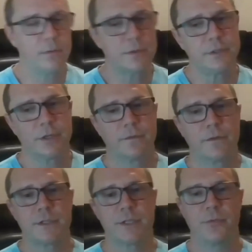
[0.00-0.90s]
looking for
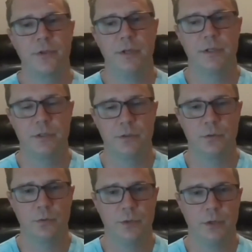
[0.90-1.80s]
something
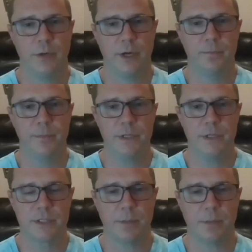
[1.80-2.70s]
to help me
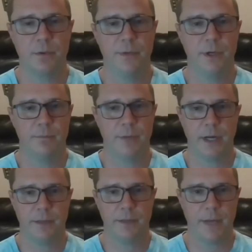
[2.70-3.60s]
supplement
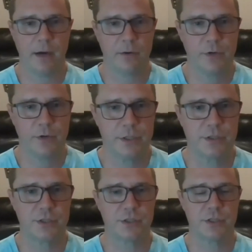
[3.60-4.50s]
my outreach.